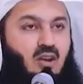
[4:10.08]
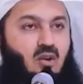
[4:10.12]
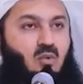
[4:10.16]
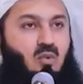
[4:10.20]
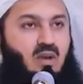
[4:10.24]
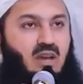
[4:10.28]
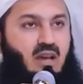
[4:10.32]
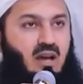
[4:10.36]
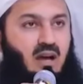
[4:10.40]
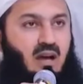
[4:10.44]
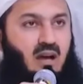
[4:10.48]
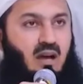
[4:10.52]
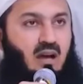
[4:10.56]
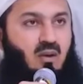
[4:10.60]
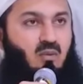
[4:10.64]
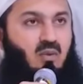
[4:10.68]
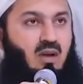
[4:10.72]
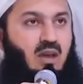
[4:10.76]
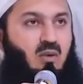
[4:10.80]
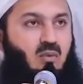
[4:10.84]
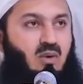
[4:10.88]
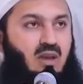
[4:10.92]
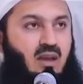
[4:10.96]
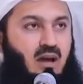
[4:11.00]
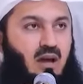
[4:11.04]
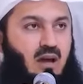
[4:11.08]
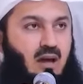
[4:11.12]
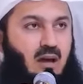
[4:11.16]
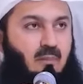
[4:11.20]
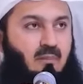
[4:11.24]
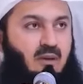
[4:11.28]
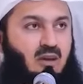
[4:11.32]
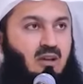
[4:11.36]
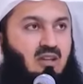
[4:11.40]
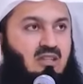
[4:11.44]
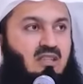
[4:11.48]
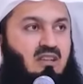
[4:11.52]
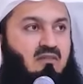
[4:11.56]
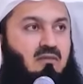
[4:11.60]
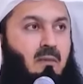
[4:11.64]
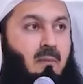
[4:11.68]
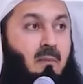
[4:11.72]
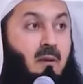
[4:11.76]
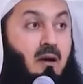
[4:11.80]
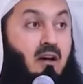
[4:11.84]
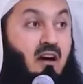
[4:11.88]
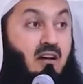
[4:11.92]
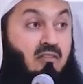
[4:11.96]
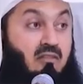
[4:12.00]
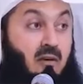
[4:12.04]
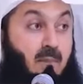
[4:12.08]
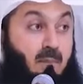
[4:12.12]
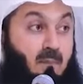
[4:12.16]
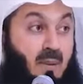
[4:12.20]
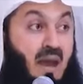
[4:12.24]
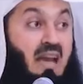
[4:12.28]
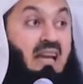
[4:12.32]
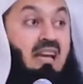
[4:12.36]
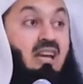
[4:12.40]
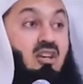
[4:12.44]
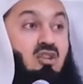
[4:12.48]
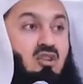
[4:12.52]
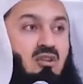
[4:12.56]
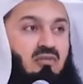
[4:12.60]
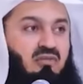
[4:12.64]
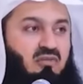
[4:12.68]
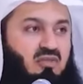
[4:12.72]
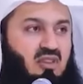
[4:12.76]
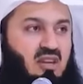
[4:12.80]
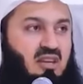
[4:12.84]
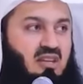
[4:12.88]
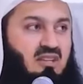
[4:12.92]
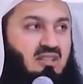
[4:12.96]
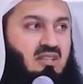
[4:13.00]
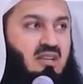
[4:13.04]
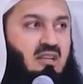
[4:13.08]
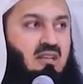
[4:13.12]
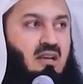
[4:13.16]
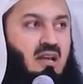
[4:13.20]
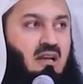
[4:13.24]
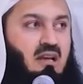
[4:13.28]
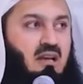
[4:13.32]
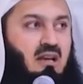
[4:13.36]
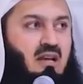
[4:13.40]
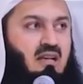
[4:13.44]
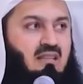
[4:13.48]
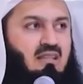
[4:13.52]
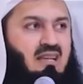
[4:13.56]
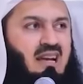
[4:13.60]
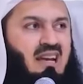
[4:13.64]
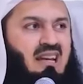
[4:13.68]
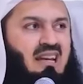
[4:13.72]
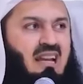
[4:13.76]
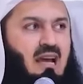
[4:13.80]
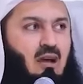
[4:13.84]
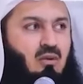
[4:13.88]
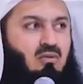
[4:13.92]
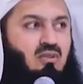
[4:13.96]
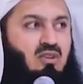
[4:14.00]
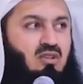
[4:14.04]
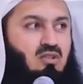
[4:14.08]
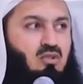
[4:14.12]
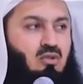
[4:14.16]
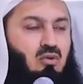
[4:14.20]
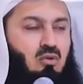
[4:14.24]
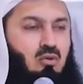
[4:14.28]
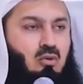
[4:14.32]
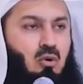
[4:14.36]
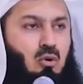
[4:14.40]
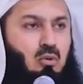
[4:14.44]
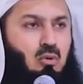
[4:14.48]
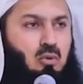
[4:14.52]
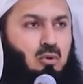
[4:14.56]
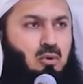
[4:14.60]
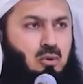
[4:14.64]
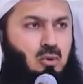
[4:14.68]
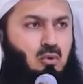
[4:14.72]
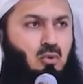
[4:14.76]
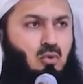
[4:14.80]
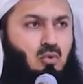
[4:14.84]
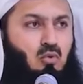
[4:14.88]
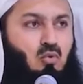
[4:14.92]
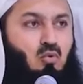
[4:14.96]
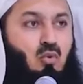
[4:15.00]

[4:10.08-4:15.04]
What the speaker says: we are where we are because of a package of things that Allah's allowed us to go through.